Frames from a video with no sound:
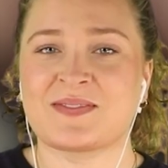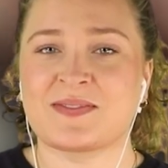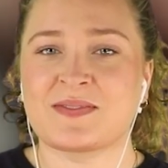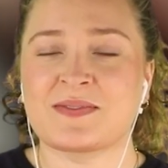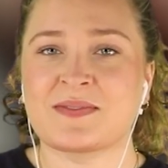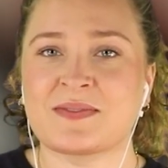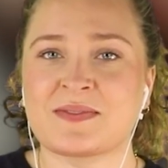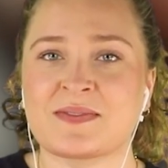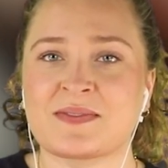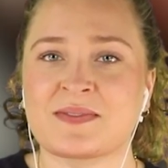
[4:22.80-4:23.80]

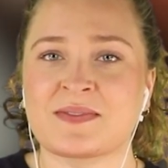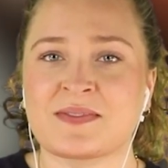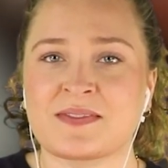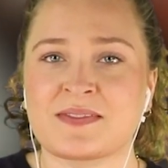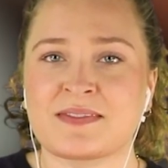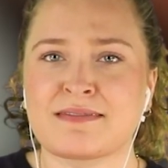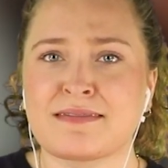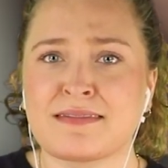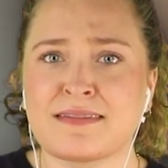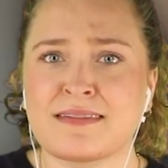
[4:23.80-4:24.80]

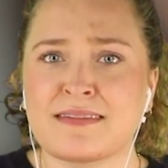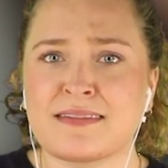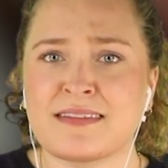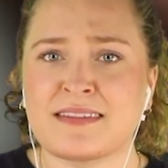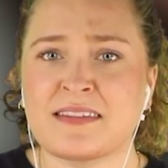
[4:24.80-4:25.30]
Nothing is said.